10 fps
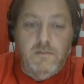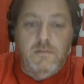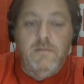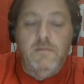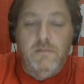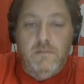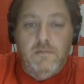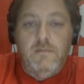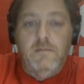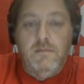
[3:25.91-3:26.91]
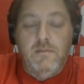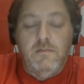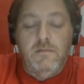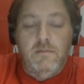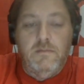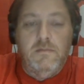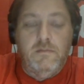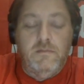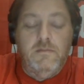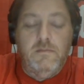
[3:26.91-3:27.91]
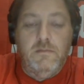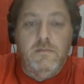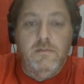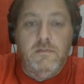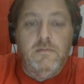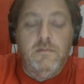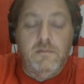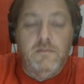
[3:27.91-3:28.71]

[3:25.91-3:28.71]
(silent)